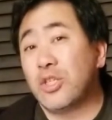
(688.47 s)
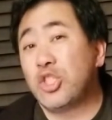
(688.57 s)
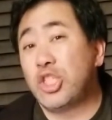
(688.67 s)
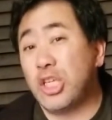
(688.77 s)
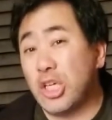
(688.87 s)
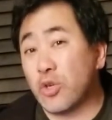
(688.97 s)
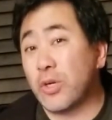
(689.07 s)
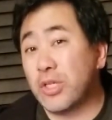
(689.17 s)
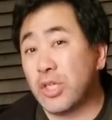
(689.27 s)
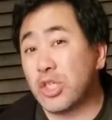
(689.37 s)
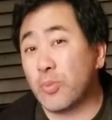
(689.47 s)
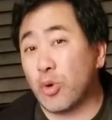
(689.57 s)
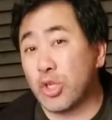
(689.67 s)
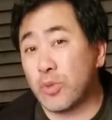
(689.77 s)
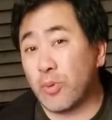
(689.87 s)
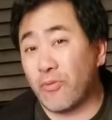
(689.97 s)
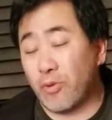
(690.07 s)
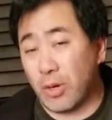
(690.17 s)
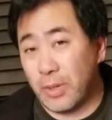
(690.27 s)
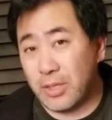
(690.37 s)
decrease in sports
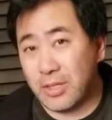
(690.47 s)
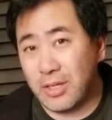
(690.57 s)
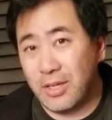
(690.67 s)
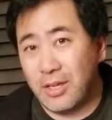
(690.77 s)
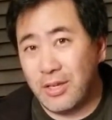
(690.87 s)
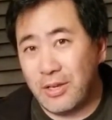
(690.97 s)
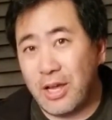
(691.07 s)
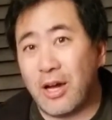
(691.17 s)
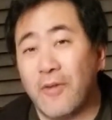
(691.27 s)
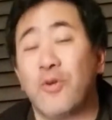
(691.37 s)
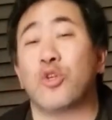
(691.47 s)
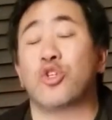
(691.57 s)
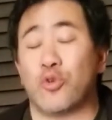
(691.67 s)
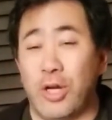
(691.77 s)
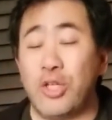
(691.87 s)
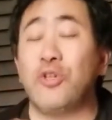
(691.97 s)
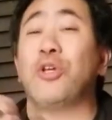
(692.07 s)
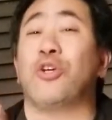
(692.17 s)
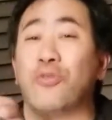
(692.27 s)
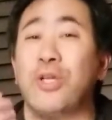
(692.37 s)
performance. Now, if you're trying to
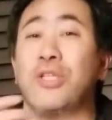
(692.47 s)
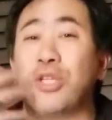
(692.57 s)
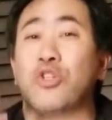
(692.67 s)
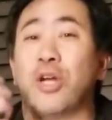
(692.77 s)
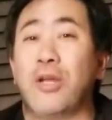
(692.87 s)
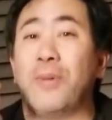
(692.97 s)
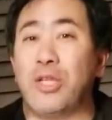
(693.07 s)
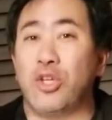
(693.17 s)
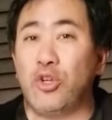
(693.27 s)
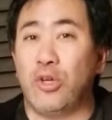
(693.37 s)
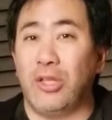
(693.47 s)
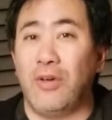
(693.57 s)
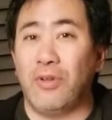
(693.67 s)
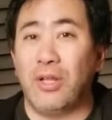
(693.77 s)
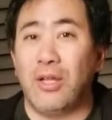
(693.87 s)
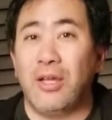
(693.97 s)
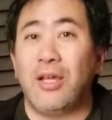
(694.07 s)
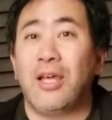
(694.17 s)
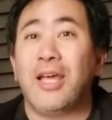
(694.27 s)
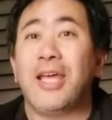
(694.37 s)
increase and trying to maintain a good level,
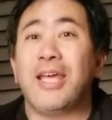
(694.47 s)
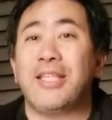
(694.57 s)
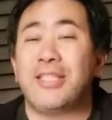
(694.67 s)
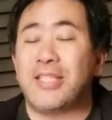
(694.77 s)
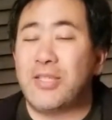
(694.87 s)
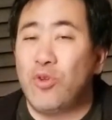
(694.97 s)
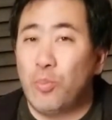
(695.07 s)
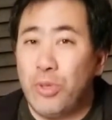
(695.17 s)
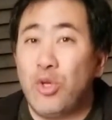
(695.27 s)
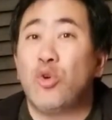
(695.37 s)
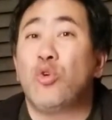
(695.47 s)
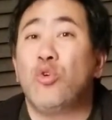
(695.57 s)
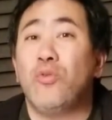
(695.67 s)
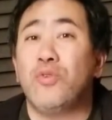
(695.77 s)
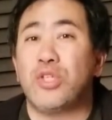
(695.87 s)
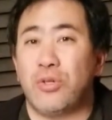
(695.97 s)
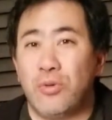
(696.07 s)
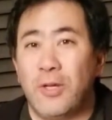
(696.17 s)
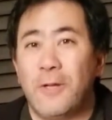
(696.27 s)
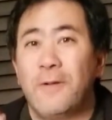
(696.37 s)
it behooves
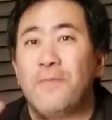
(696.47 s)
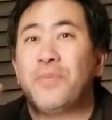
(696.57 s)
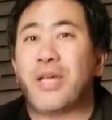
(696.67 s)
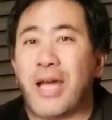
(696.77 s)
you to